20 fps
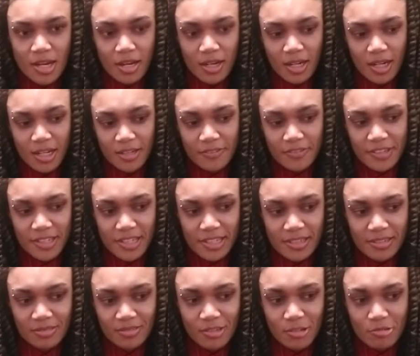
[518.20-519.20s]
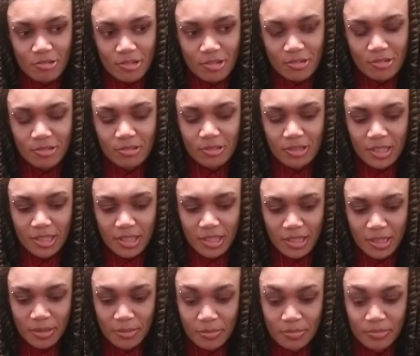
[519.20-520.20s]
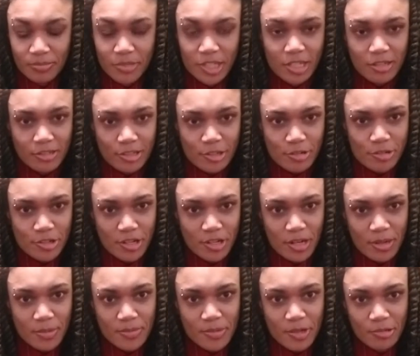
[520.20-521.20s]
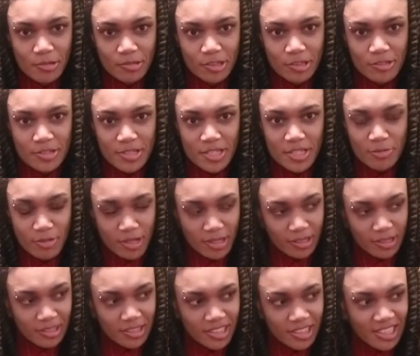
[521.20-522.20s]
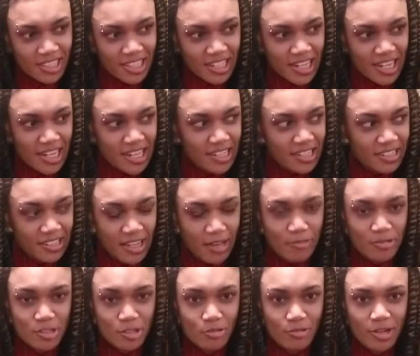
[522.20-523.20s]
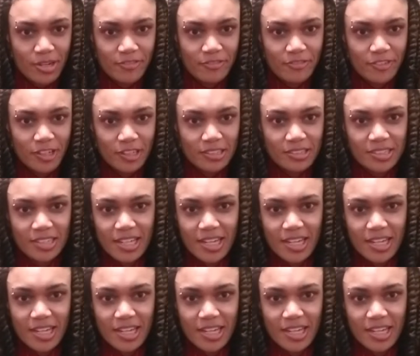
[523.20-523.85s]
of the local curio shop owners as well, and that was quite fun.